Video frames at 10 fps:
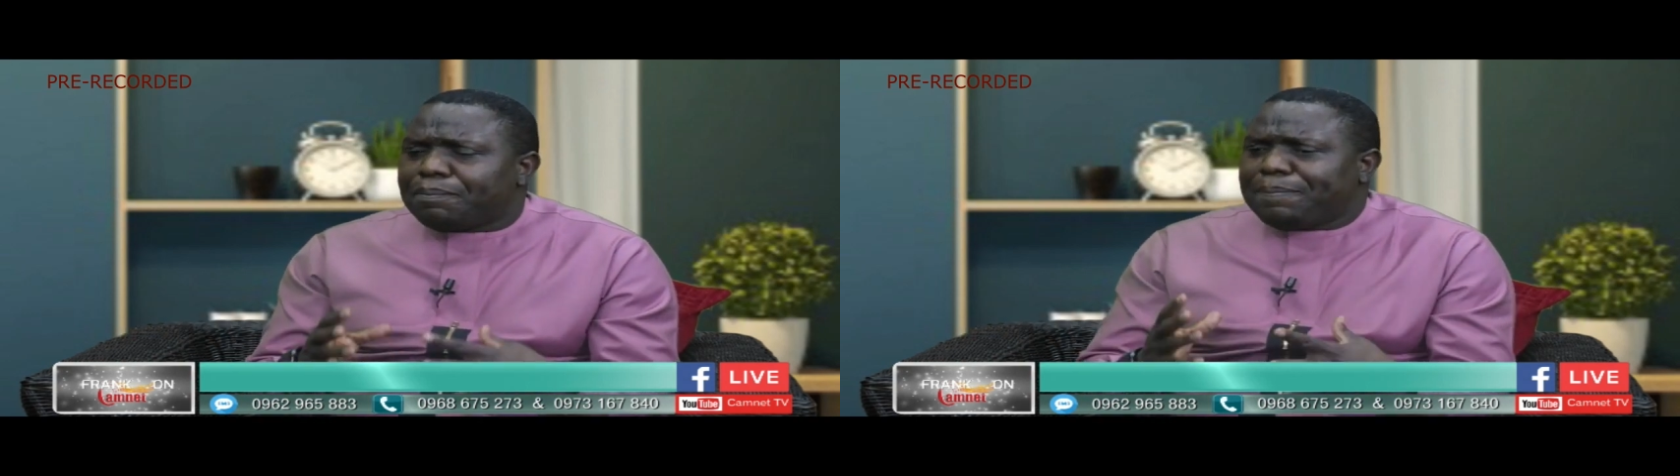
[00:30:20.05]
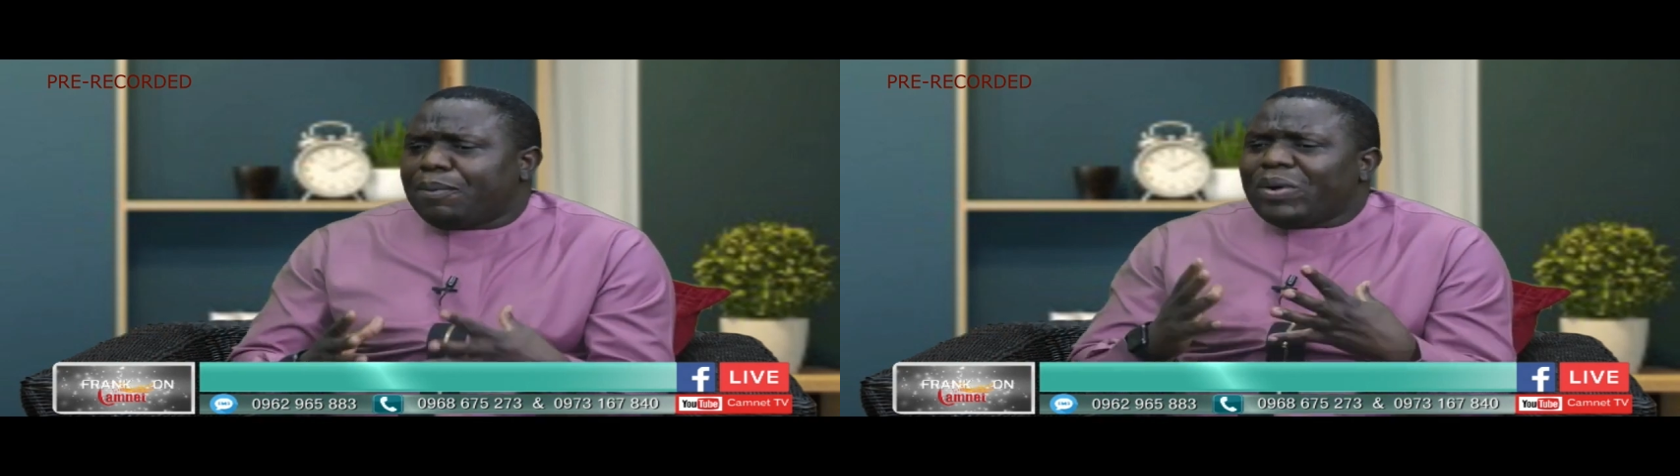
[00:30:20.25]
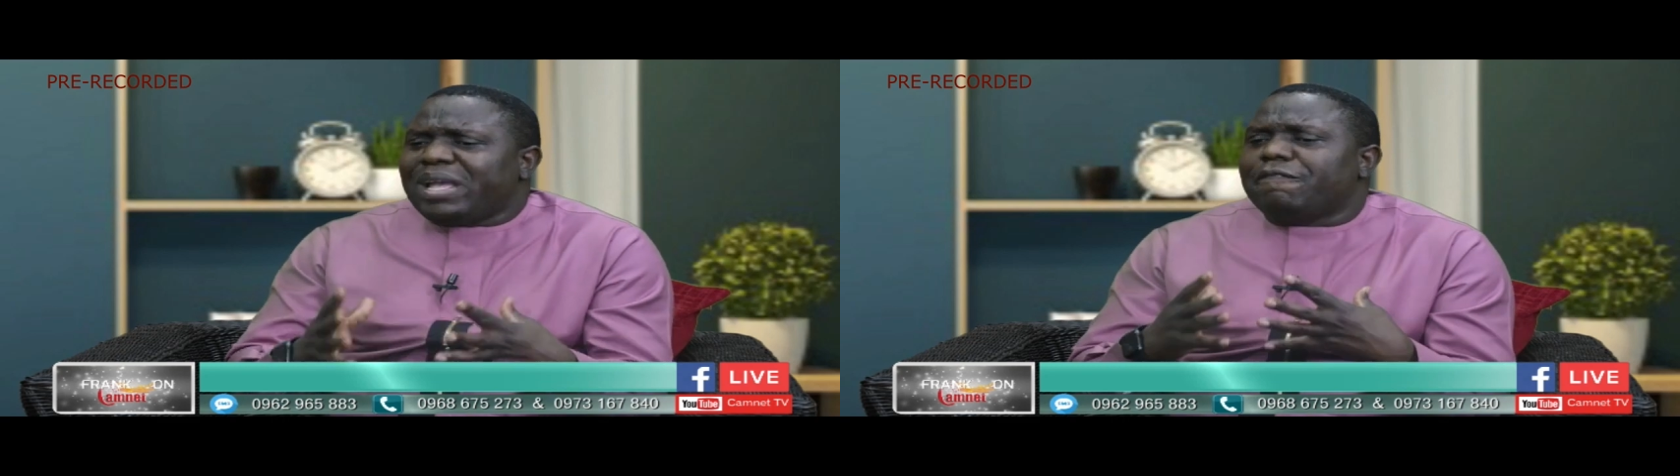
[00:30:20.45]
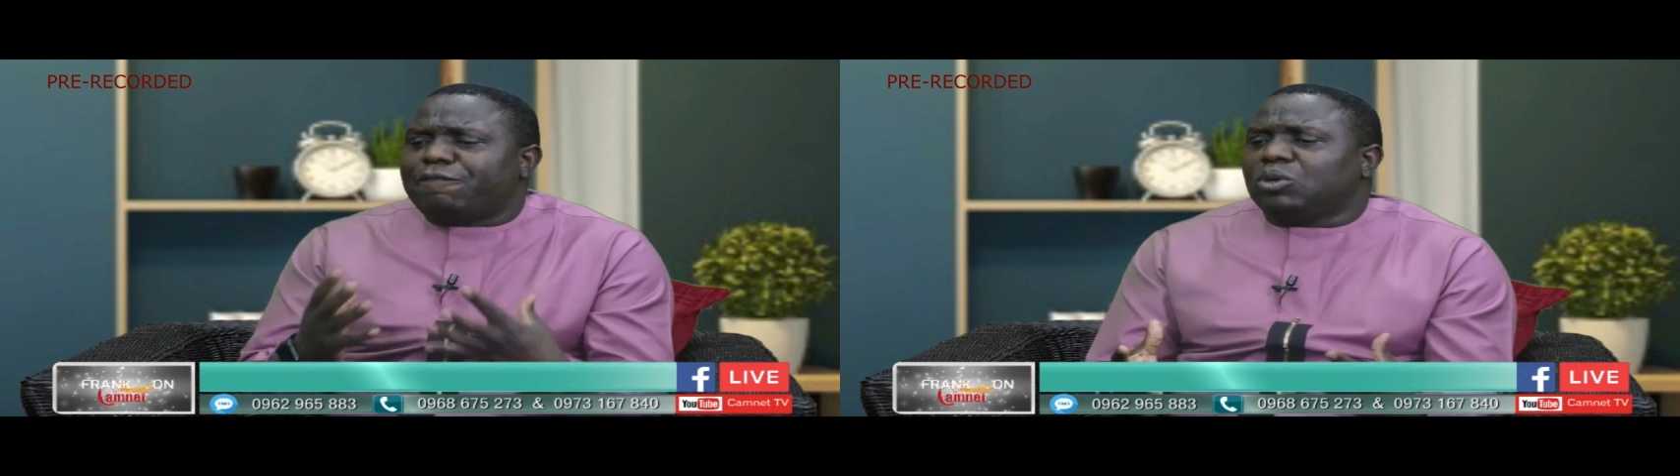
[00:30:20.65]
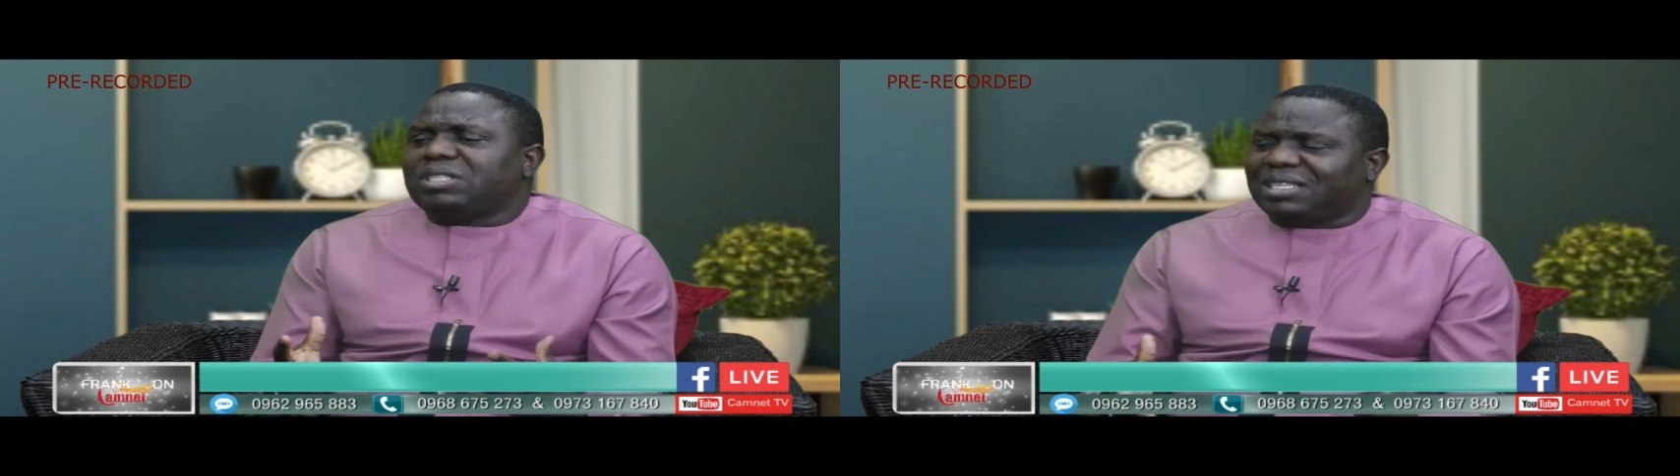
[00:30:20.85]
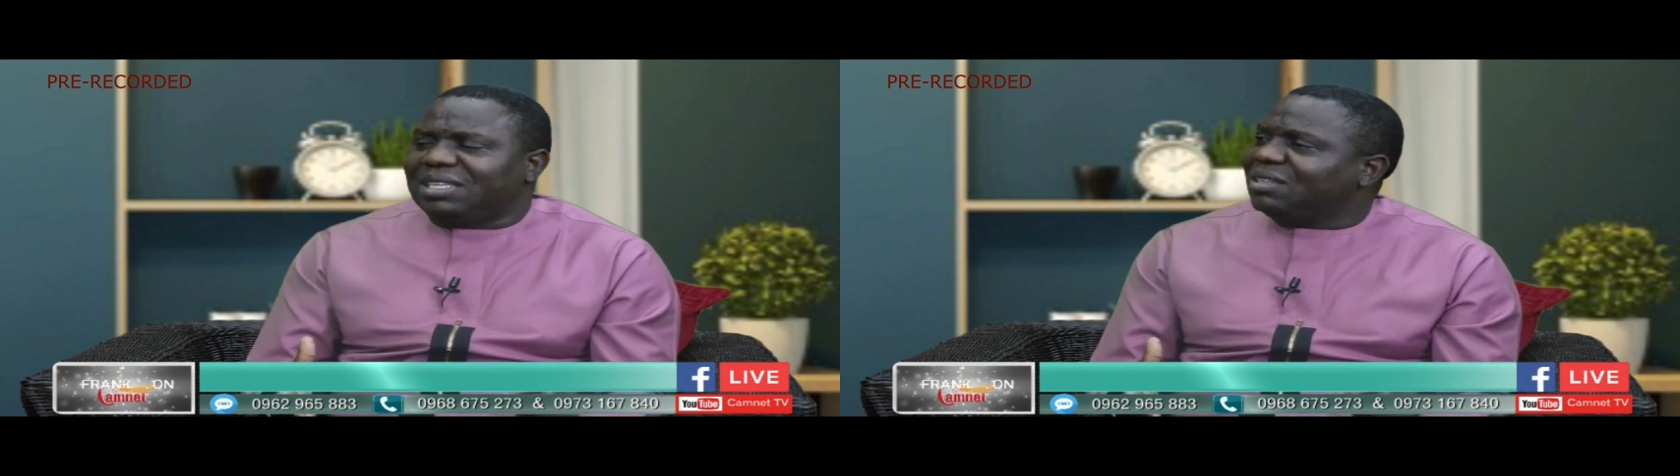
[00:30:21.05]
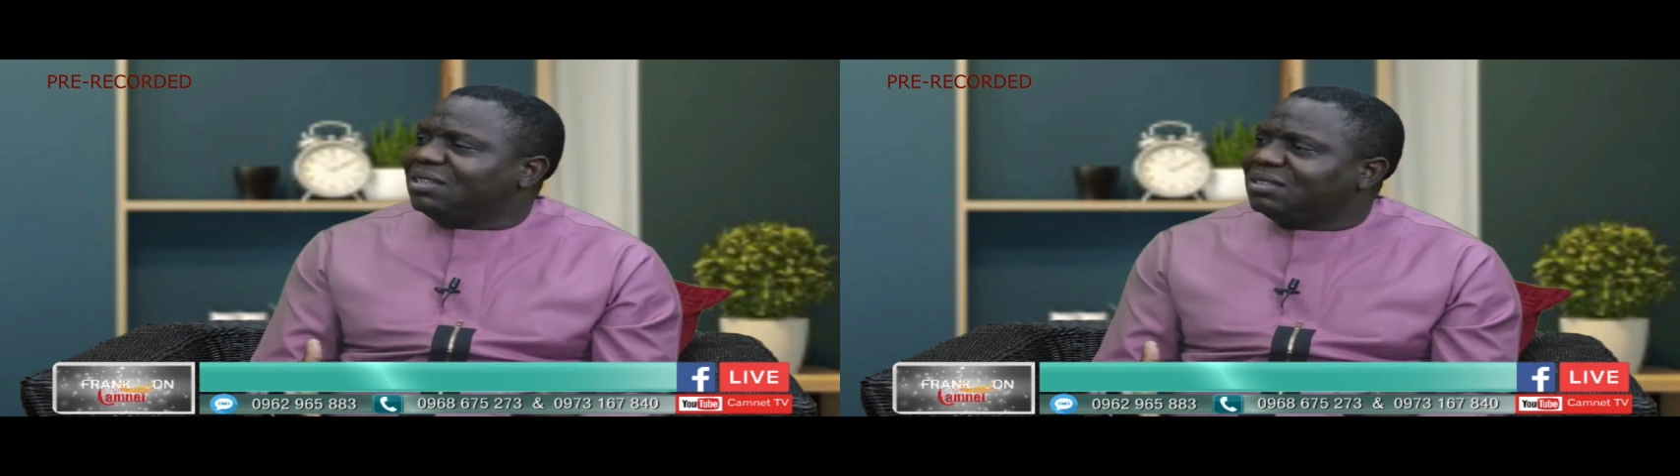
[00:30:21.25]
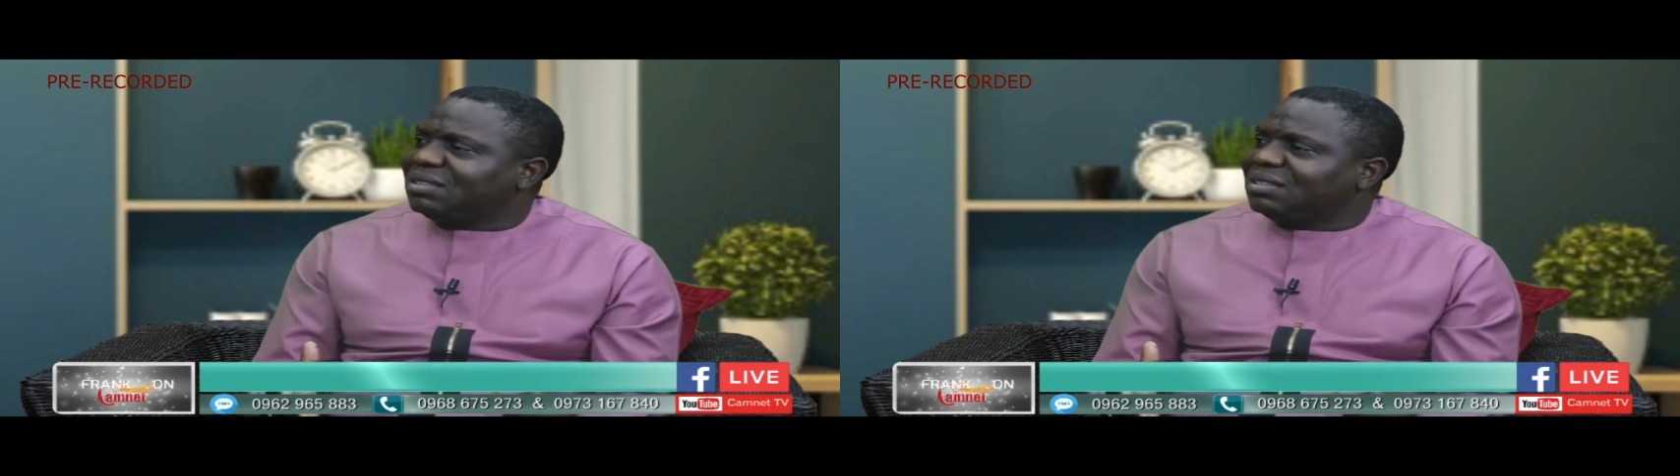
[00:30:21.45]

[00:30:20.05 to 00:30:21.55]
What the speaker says: people were voting